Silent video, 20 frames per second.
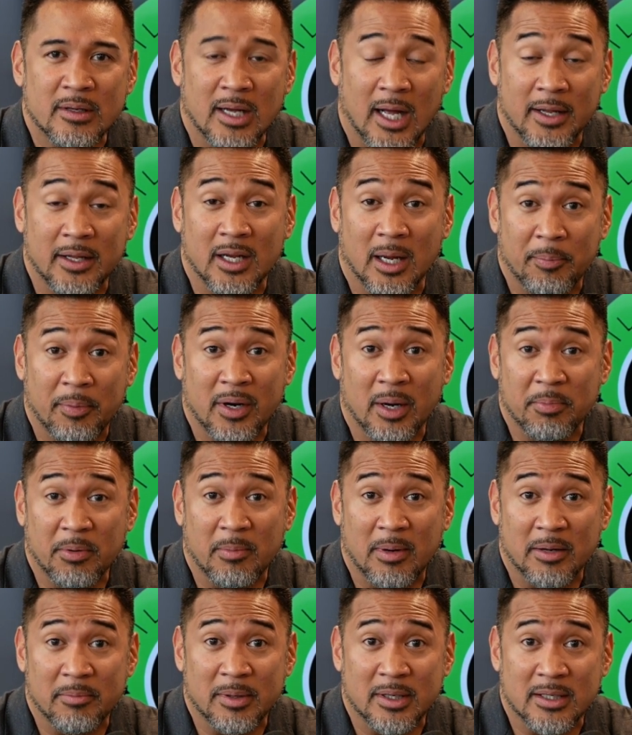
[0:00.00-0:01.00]
on the up and up
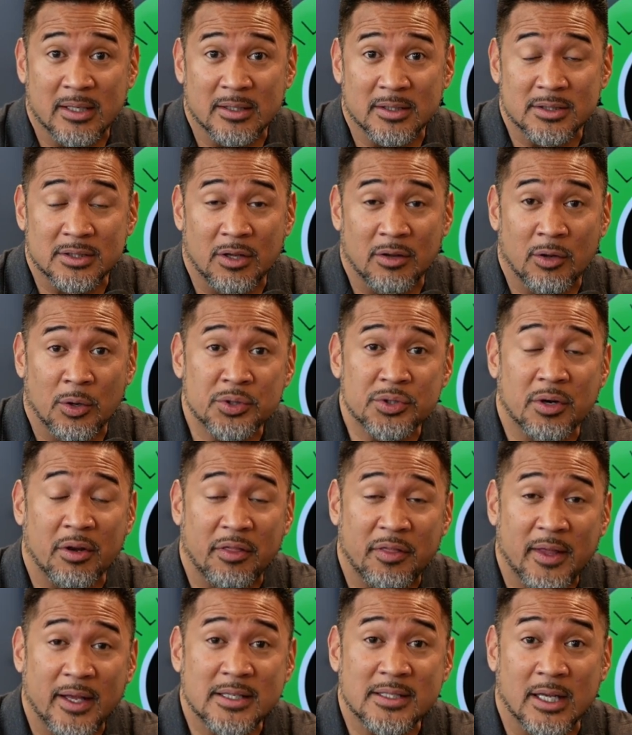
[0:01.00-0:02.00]
about because those are
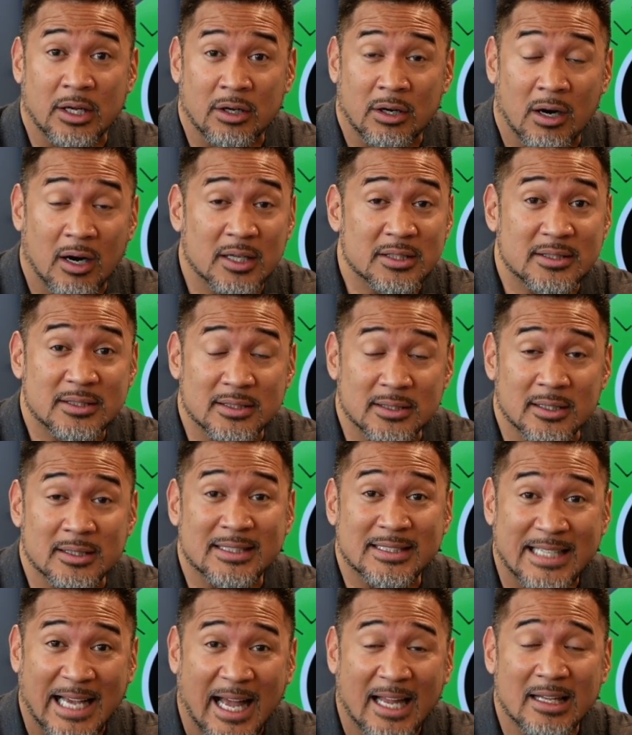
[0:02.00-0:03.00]
things that costs us
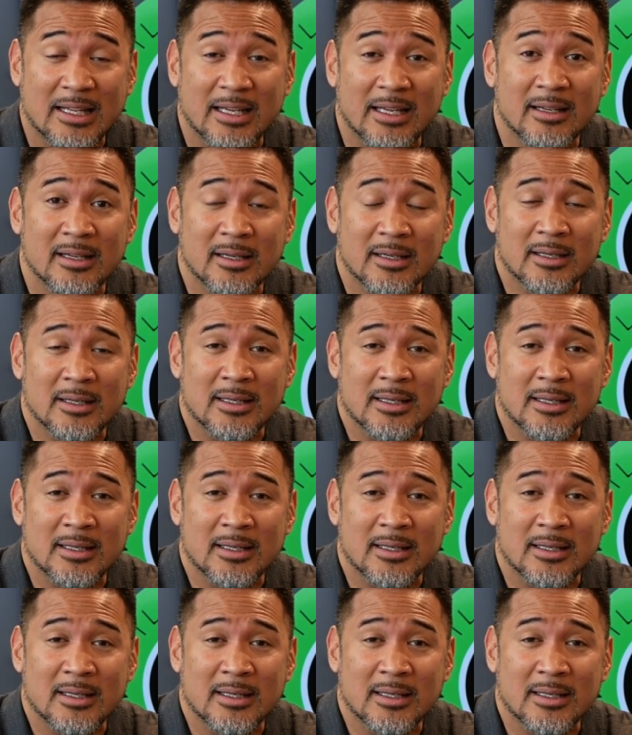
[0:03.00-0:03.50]
sadly